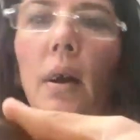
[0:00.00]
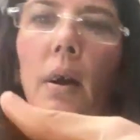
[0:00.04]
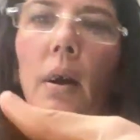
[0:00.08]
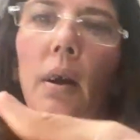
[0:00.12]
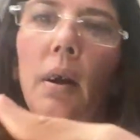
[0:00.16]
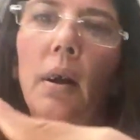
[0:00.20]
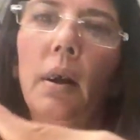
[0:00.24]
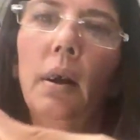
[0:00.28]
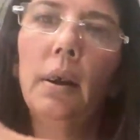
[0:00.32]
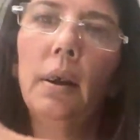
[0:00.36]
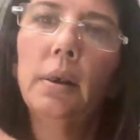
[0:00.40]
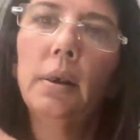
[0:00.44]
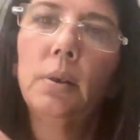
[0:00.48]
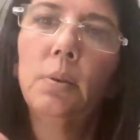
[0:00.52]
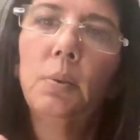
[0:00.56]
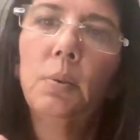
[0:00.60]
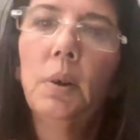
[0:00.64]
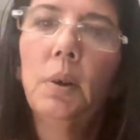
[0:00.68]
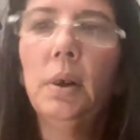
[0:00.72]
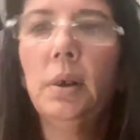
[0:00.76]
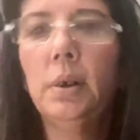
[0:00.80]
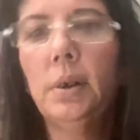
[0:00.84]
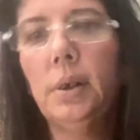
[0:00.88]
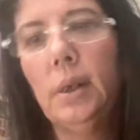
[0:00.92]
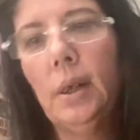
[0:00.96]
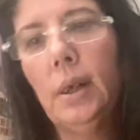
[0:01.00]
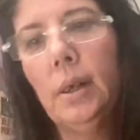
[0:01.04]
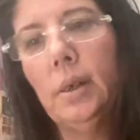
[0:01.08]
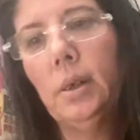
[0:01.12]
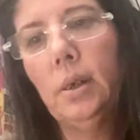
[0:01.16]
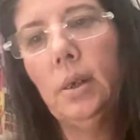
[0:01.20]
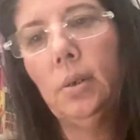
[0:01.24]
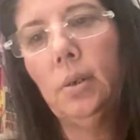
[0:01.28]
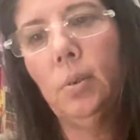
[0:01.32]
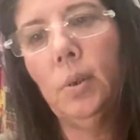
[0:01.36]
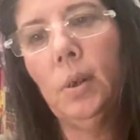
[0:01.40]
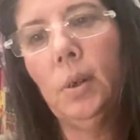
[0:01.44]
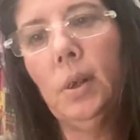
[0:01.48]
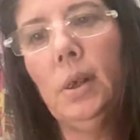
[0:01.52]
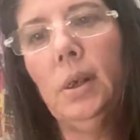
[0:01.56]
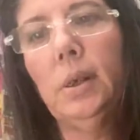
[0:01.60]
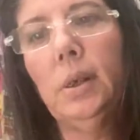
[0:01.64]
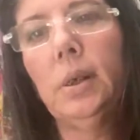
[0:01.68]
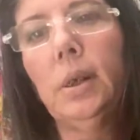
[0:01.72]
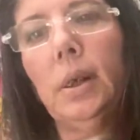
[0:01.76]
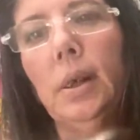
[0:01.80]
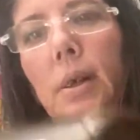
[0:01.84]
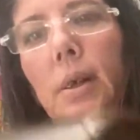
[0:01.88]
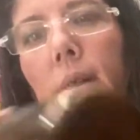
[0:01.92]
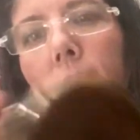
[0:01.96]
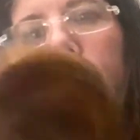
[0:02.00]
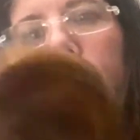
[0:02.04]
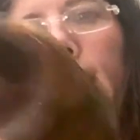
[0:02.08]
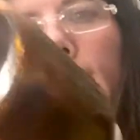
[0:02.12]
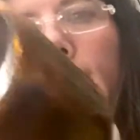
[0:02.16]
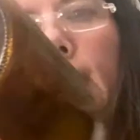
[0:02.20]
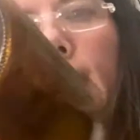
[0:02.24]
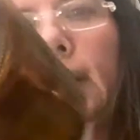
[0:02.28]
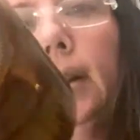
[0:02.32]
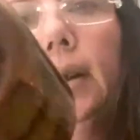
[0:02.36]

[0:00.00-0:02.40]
This one says 26 on it,